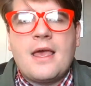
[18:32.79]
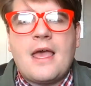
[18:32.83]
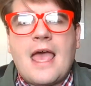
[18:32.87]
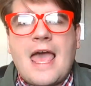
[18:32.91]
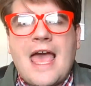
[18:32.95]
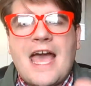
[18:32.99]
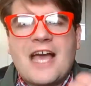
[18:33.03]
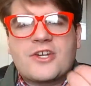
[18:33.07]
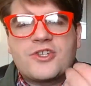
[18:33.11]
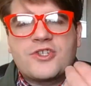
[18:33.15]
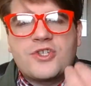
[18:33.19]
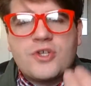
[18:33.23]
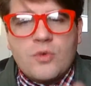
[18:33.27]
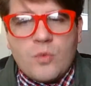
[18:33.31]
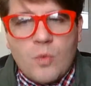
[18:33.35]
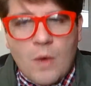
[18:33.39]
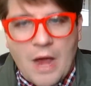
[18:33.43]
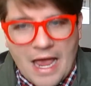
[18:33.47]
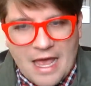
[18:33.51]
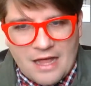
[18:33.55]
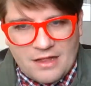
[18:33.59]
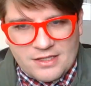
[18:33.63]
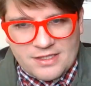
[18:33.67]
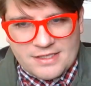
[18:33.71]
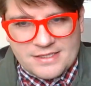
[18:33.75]

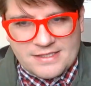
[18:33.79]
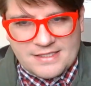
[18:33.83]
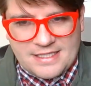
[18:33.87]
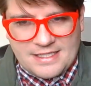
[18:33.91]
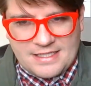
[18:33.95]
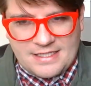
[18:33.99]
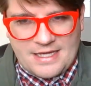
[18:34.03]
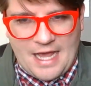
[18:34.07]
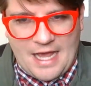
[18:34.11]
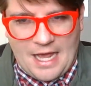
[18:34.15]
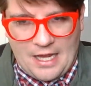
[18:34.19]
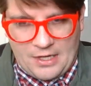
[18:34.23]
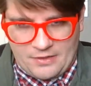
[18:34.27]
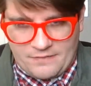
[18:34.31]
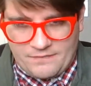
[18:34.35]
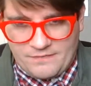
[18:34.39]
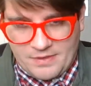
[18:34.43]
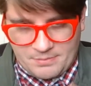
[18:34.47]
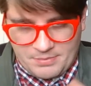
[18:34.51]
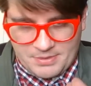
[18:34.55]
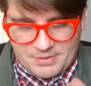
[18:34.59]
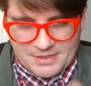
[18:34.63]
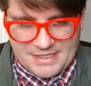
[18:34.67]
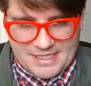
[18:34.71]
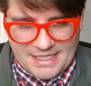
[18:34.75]
actuality out of the
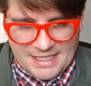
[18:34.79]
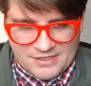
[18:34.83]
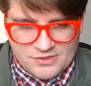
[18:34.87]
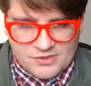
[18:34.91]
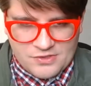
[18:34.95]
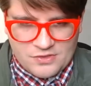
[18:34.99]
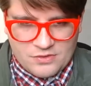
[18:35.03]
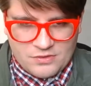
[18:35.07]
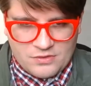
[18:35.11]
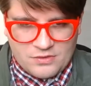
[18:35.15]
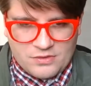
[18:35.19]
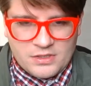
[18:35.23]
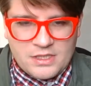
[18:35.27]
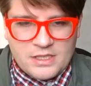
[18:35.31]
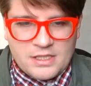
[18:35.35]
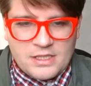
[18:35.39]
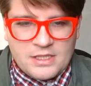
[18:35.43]
potential,